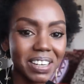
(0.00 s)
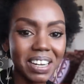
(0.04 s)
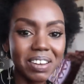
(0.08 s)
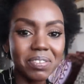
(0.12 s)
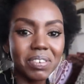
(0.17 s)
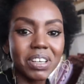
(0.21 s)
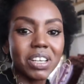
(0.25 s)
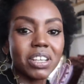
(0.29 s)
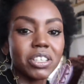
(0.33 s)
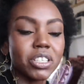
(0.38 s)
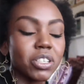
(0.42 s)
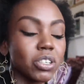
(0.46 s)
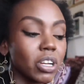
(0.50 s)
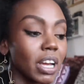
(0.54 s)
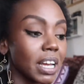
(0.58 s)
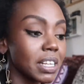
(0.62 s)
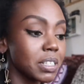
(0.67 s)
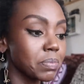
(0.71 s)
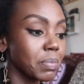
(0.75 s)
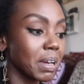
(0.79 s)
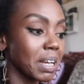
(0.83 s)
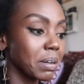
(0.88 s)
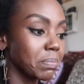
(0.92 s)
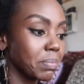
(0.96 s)
Whatever. Do you
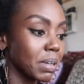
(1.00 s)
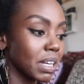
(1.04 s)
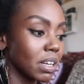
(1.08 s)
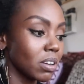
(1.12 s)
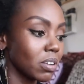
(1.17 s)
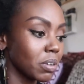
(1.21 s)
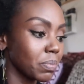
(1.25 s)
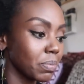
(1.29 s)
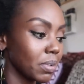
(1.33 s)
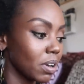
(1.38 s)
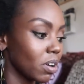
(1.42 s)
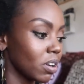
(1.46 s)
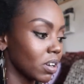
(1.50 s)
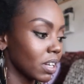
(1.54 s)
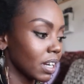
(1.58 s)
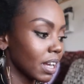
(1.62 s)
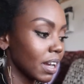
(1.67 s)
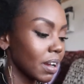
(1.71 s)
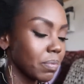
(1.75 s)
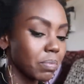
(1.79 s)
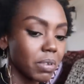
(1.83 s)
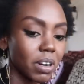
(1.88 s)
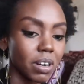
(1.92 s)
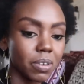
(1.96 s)
guys mind being on, on
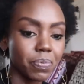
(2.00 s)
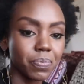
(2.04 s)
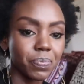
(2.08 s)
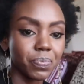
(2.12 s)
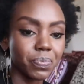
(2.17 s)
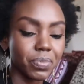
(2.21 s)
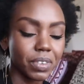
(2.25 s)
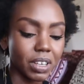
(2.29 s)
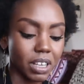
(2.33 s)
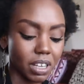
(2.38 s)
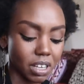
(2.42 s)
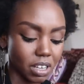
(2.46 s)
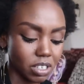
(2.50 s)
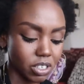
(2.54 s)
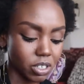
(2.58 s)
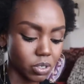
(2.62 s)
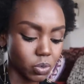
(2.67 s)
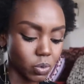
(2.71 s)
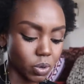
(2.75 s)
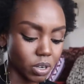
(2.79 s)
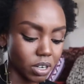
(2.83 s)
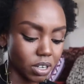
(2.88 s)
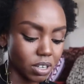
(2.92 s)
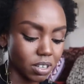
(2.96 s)
camera? I
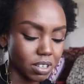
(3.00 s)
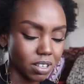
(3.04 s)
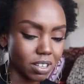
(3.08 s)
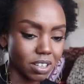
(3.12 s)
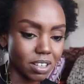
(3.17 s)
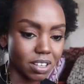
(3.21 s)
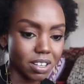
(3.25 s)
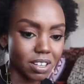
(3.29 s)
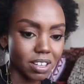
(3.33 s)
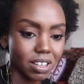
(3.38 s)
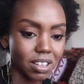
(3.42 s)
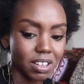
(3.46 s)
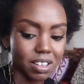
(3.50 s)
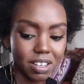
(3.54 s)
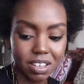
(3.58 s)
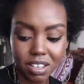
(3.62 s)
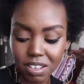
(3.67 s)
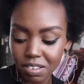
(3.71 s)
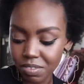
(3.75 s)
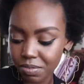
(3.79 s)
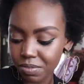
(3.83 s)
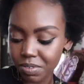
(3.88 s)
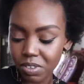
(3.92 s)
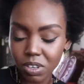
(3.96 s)
just want to
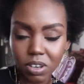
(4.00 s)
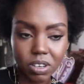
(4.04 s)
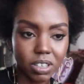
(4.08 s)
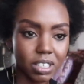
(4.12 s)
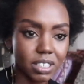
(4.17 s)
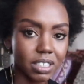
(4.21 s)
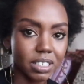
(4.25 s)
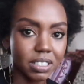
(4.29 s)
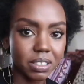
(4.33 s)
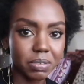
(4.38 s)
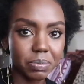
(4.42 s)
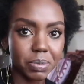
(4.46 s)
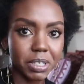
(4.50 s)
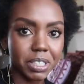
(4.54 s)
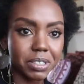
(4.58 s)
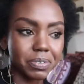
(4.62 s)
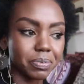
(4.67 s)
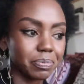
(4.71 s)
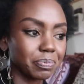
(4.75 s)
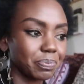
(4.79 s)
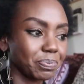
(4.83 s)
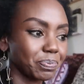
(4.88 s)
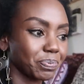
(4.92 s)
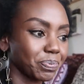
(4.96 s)
vlog a little bit.
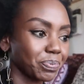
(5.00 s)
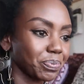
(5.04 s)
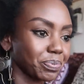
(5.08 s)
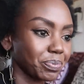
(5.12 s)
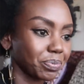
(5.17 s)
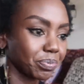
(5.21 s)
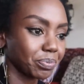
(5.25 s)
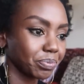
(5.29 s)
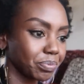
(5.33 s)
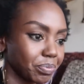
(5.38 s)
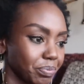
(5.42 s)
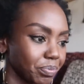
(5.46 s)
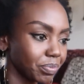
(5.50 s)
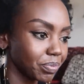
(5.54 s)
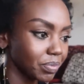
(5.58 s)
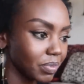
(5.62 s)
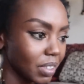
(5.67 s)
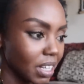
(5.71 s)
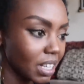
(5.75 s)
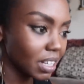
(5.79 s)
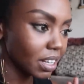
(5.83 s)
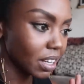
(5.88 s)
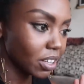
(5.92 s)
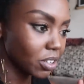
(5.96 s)

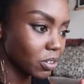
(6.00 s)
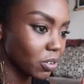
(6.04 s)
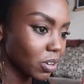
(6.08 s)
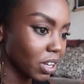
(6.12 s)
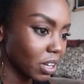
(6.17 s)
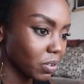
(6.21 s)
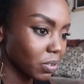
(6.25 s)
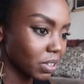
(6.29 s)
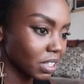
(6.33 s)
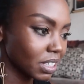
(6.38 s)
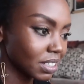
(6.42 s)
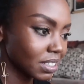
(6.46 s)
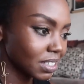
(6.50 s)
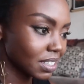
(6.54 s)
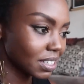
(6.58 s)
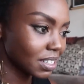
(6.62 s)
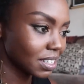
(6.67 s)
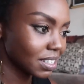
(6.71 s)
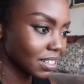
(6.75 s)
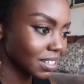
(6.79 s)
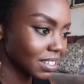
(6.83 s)
Are you okay with it?